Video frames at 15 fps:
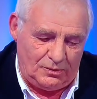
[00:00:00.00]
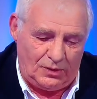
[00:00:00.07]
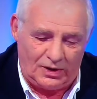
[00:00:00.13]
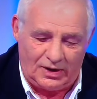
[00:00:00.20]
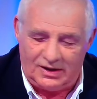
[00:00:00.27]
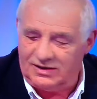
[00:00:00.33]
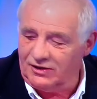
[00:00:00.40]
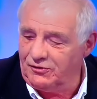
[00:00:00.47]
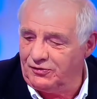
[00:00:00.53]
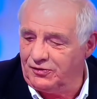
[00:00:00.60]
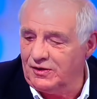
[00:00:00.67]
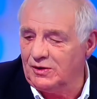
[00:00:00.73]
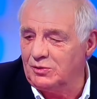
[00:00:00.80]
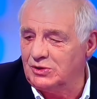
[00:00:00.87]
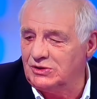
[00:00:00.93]
what I did
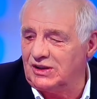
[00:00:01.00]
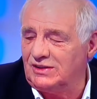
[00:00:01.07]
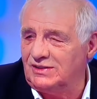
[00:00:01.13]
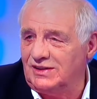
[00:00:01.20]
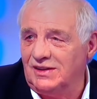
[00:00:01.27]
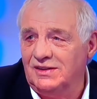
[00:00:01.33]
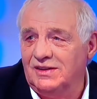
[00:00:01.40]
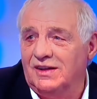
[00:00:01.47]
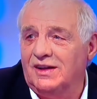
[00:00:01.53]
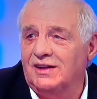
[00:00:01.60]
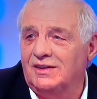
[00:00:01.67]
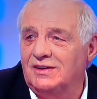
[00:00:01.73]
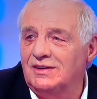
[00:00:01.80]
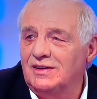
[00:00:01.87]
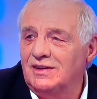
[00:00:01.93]
feel was I didn't
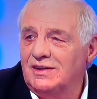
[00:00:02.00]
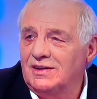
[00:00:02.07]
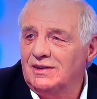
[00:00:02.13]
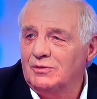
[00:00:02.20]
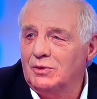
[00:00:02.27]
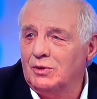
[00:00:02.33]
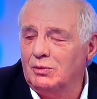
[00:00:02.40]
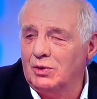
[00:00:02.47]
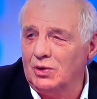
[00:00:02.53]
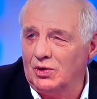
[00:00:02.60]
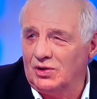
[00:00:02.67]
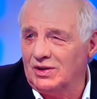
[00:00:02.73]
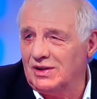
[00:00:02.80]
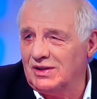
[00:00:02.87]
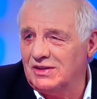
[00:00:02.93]
think we were
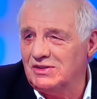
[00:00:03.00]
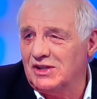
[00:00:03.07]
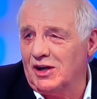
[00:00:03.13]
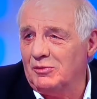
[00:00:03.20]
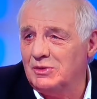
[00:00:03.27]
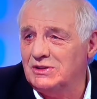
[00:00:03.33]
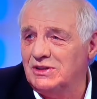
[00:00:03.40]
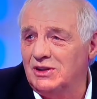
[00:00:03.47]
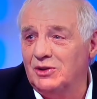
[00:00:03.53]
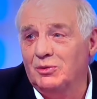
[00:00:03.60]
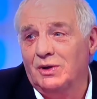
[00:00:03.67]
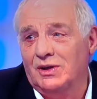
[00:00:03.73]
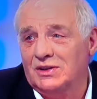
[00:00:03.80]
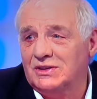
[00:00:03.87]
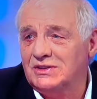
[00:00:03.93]
looking at Champions League
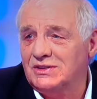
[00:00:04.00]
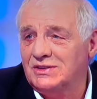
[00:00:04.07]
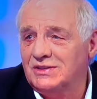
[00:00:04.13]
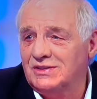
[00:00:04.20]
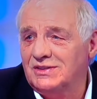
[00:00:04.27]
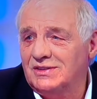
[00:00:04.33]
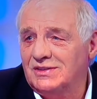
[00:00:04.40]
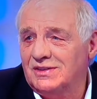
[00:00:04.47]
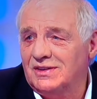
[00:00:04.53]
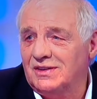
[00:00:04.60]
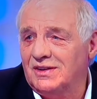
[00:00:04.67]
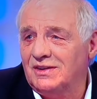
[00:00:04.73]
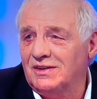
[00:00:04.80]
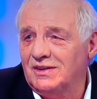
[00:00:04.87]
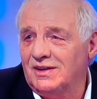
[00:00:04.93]
winners
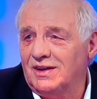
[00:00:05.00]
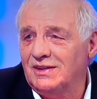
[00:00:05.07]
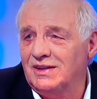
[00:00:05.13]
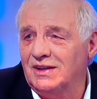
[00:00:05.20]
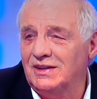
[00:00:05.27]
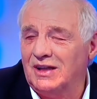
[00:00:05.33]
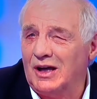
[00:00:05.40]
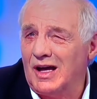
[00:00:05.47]
tonight. I think.